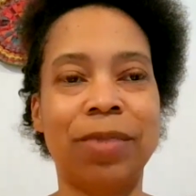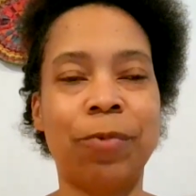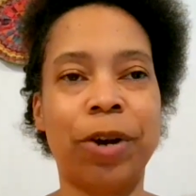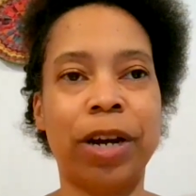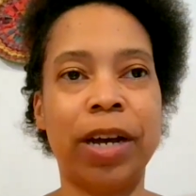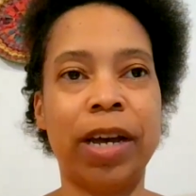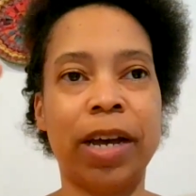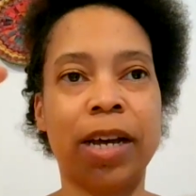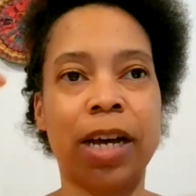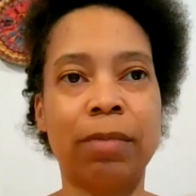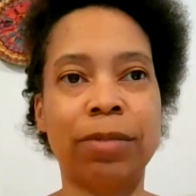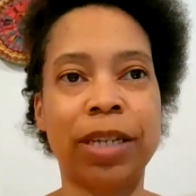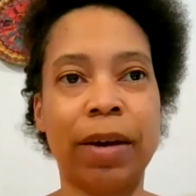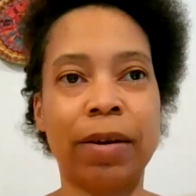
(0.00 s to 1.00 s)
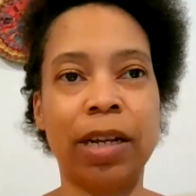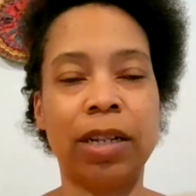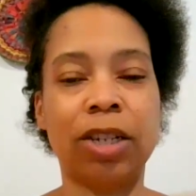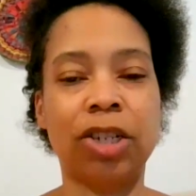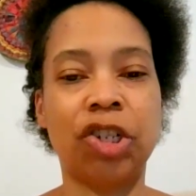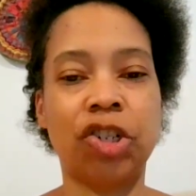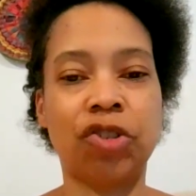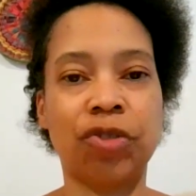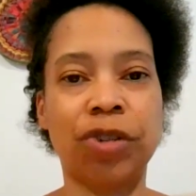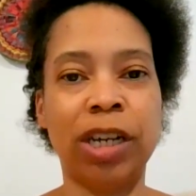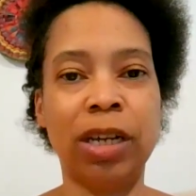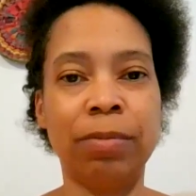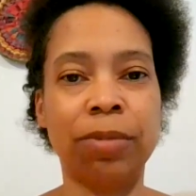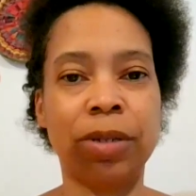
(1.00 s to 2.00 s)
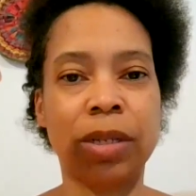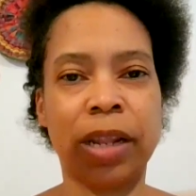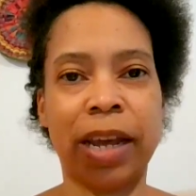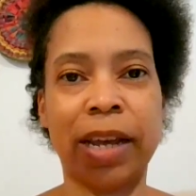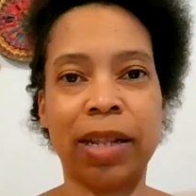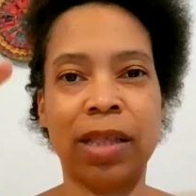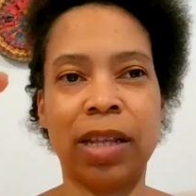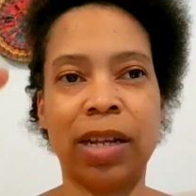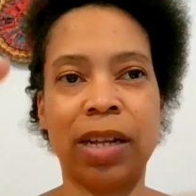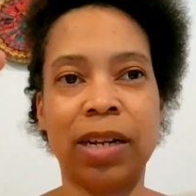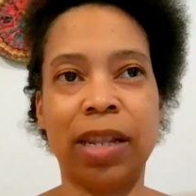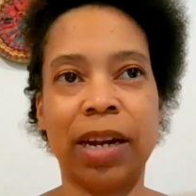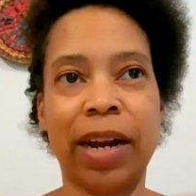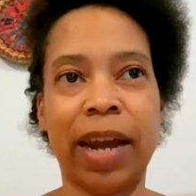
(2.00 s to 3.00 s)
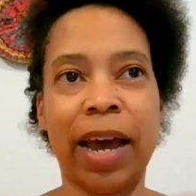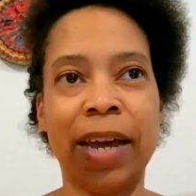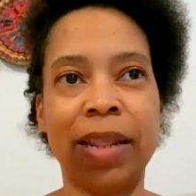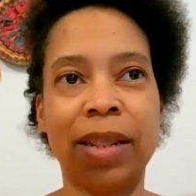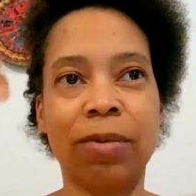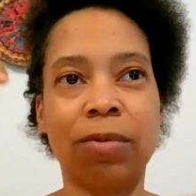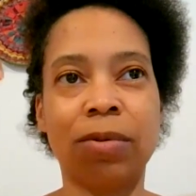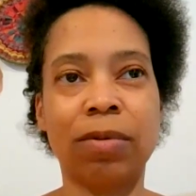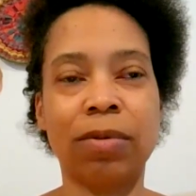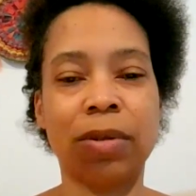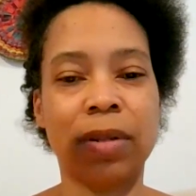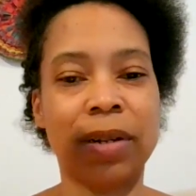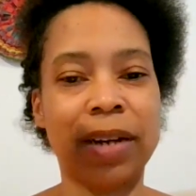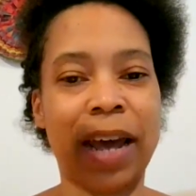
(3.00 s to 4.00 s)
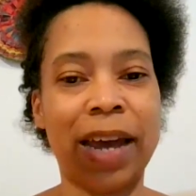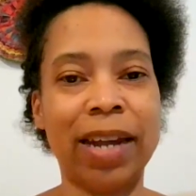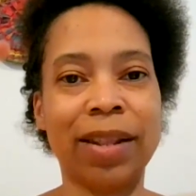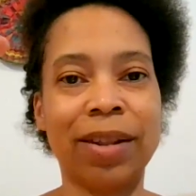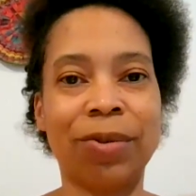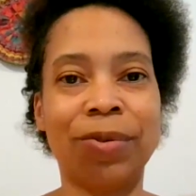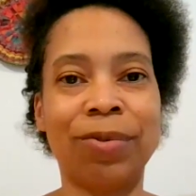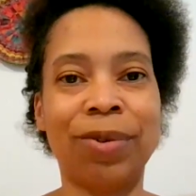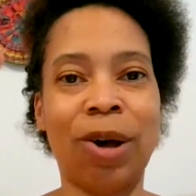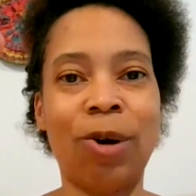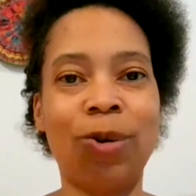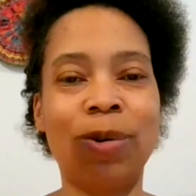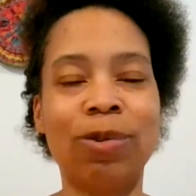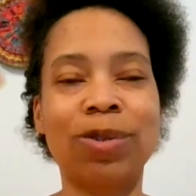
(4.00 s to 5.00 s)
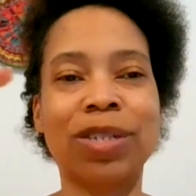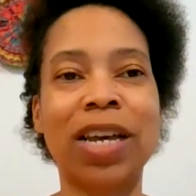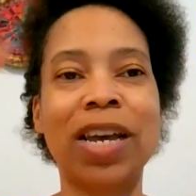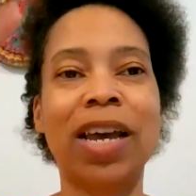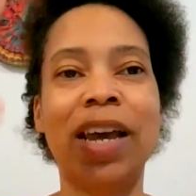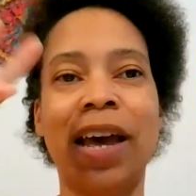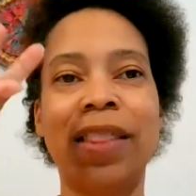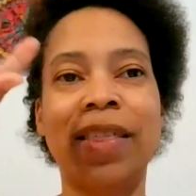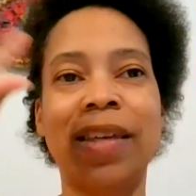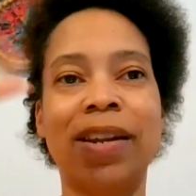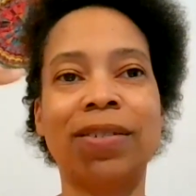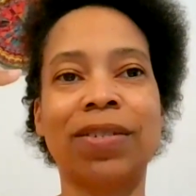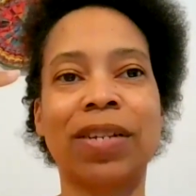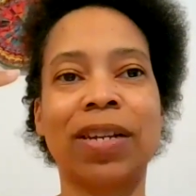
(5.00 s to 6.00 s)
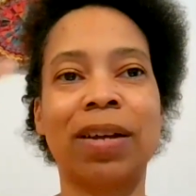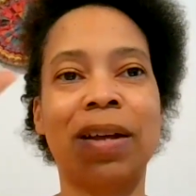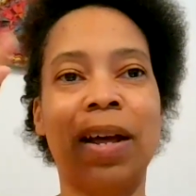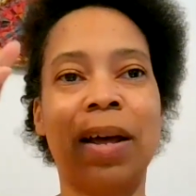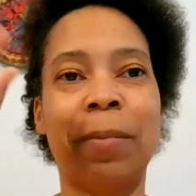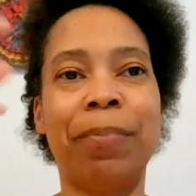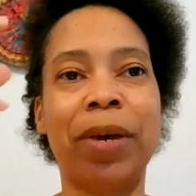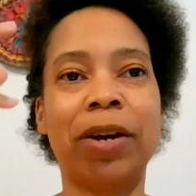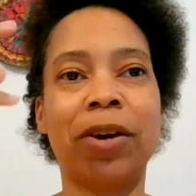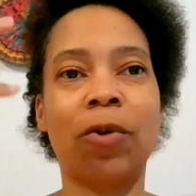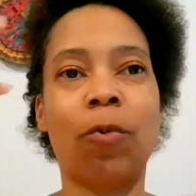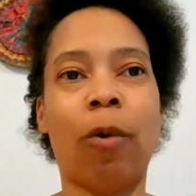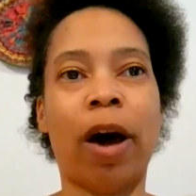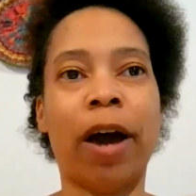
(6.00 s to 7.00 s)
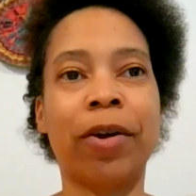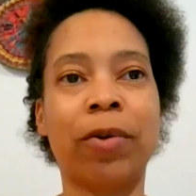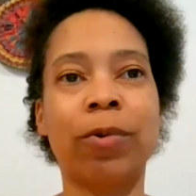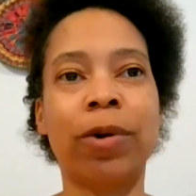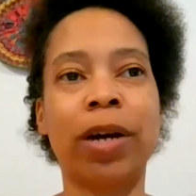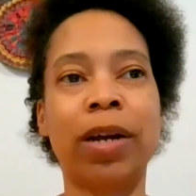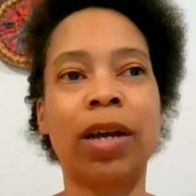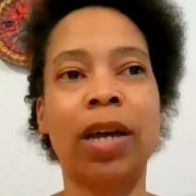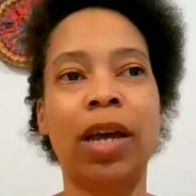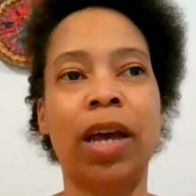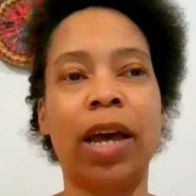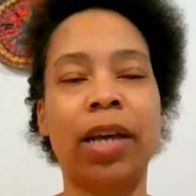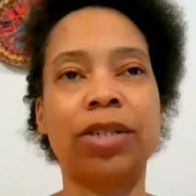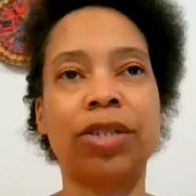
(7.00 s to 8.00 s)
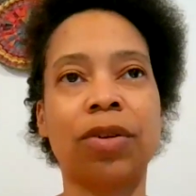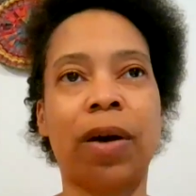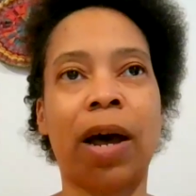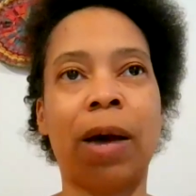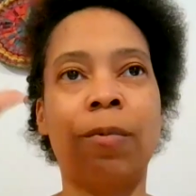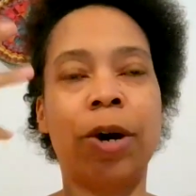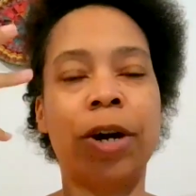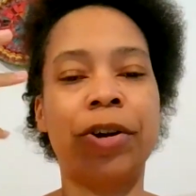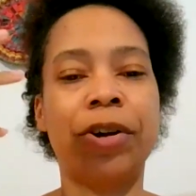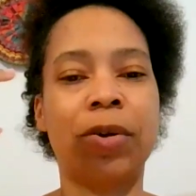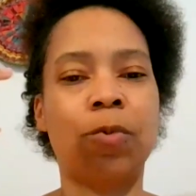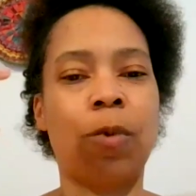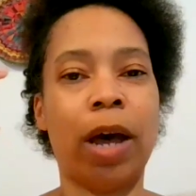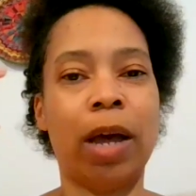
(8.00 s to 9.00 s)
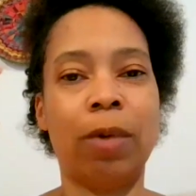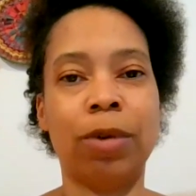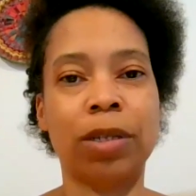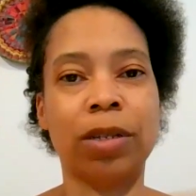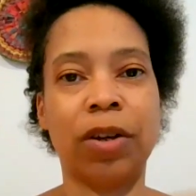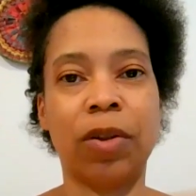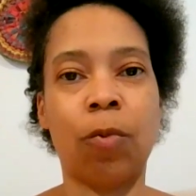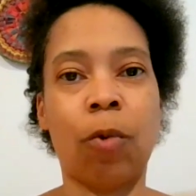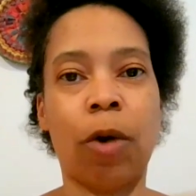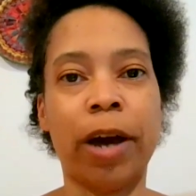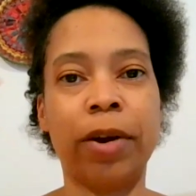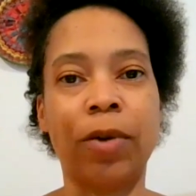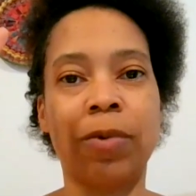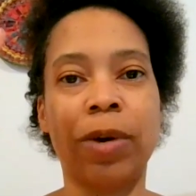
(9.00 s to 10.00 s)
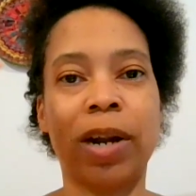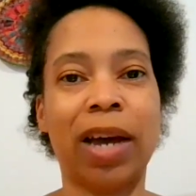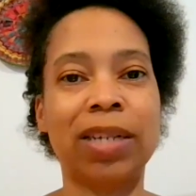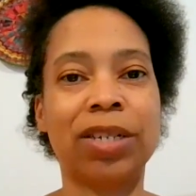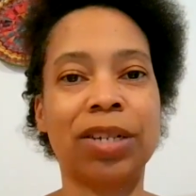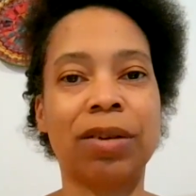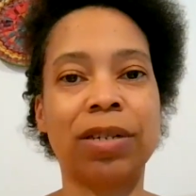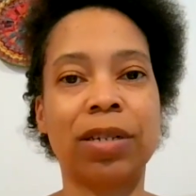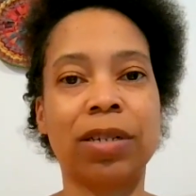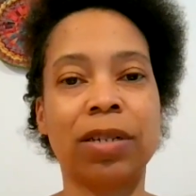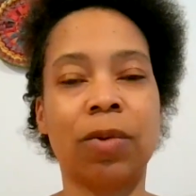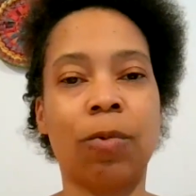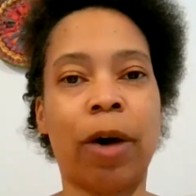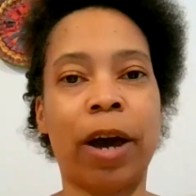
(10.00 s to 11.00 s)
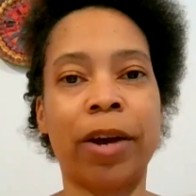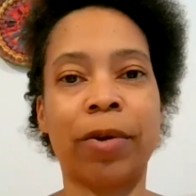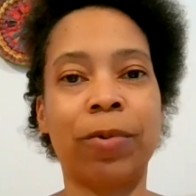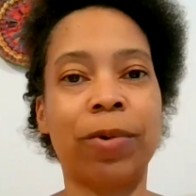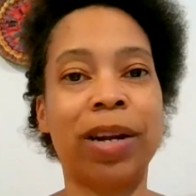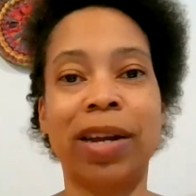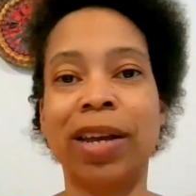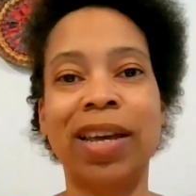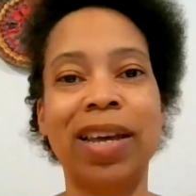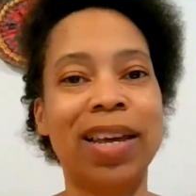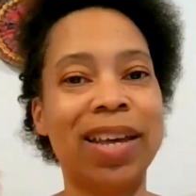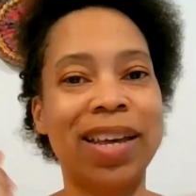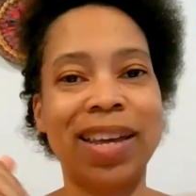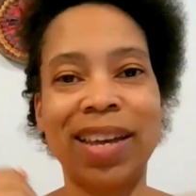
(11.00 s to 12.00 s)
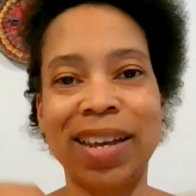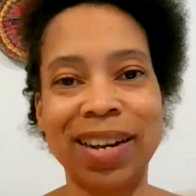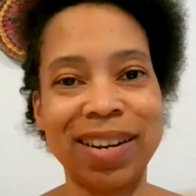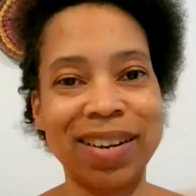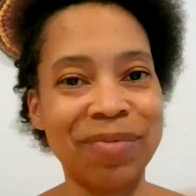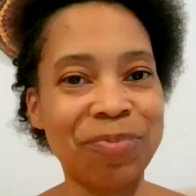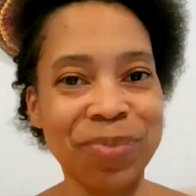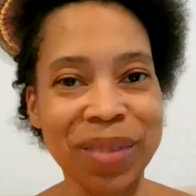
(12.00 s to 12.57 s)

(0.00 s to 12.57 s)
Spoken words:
where it comes out in the streams, like the nine little holes, and then there's a bigger, wider one. And so I wondered why it wasn't on the wider one. I turned it to the wider one. It